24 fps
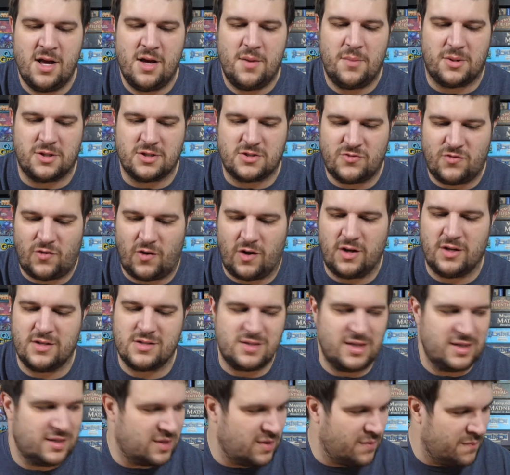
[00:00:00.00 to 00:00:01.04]
But as far as
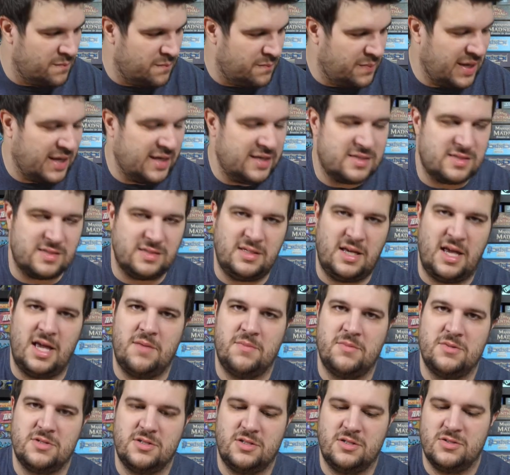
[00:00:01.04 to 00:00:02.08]
like the base
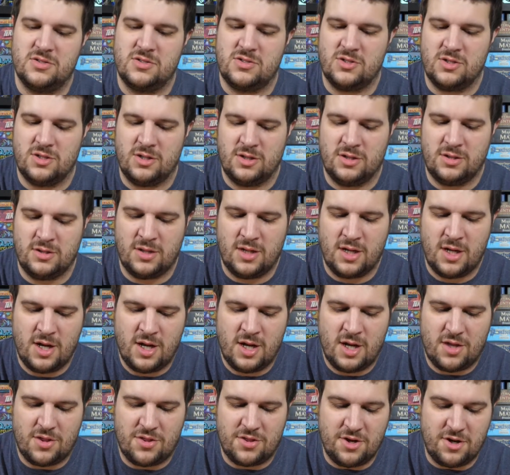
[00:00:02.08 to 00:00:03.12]
game is concerned,
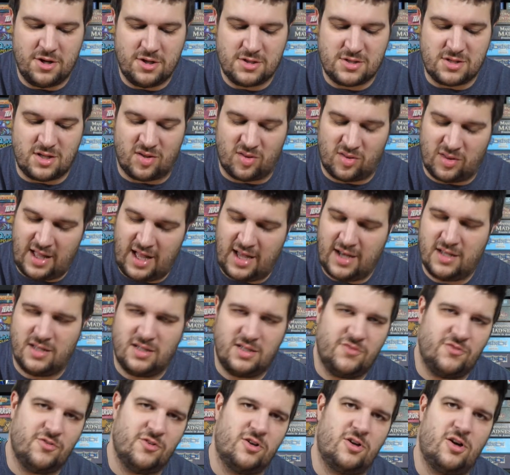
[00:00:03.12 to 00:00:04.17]
there's a lot of
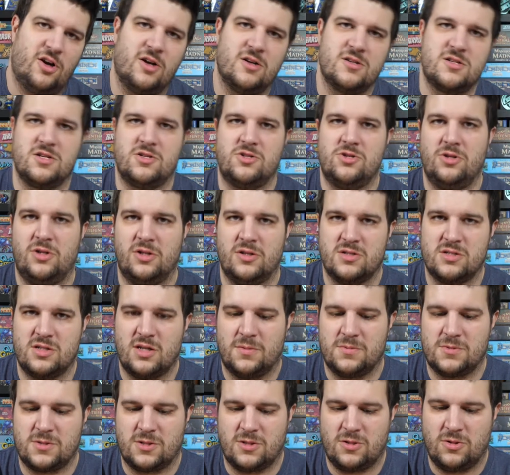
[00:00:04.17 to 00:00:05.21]
different cards that you can
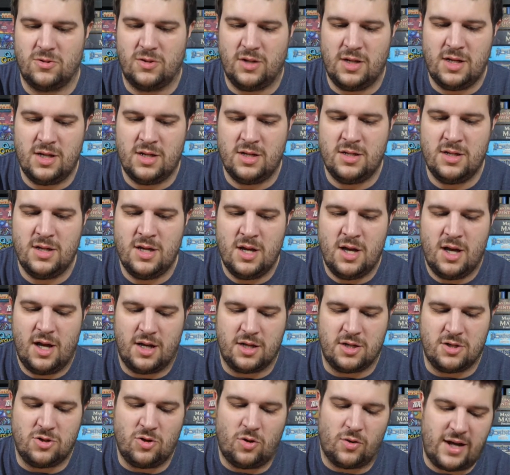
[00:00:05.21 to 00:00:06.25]
substitute in.
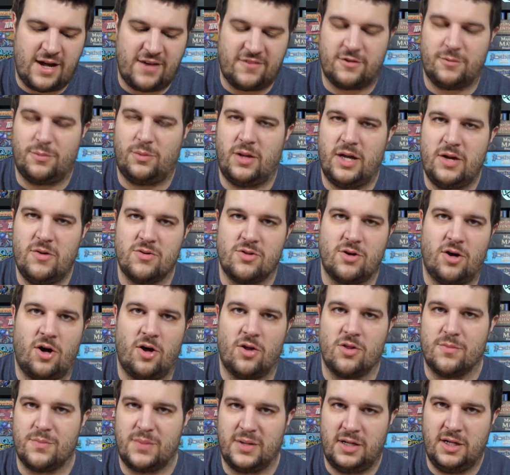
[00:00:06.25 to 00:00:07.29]
You don't have to play with all
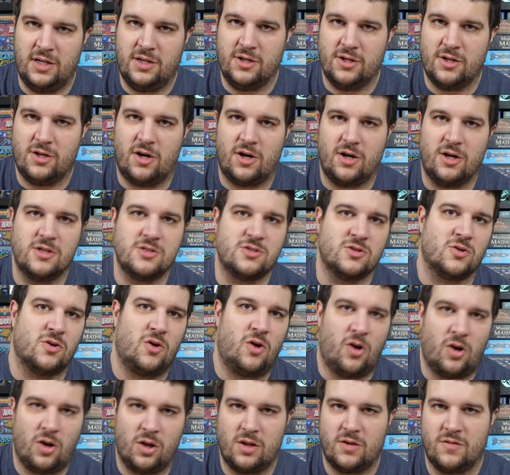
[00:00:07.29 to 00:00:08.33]
the beginner cards or
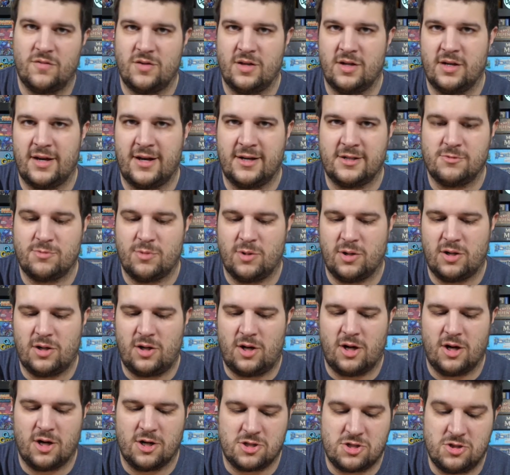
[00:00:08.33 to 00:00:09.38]
all of the expert
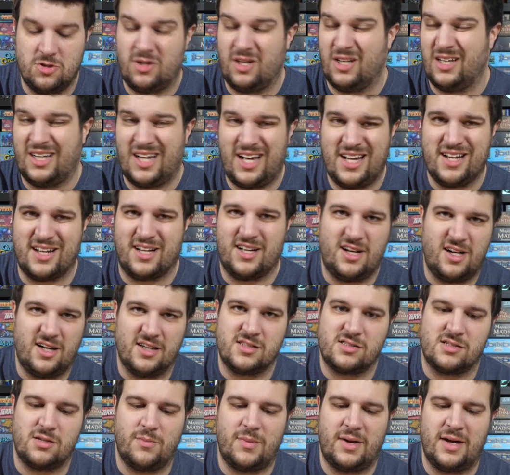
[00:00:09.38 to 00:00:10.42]
cards. You can kind of
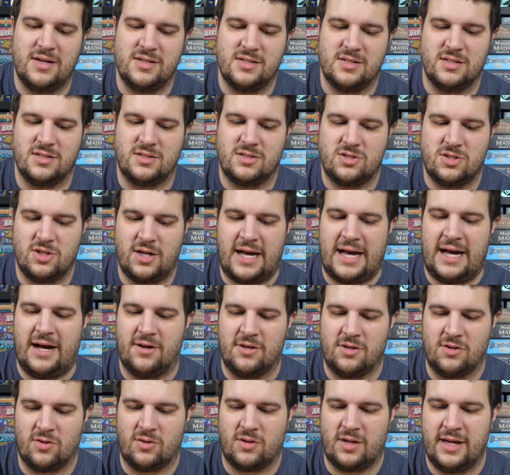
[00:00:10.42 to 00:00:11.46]
customize it to how
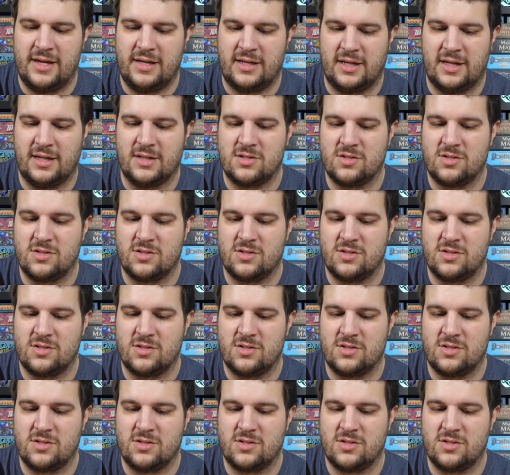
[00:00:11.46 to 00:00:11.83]
you like it.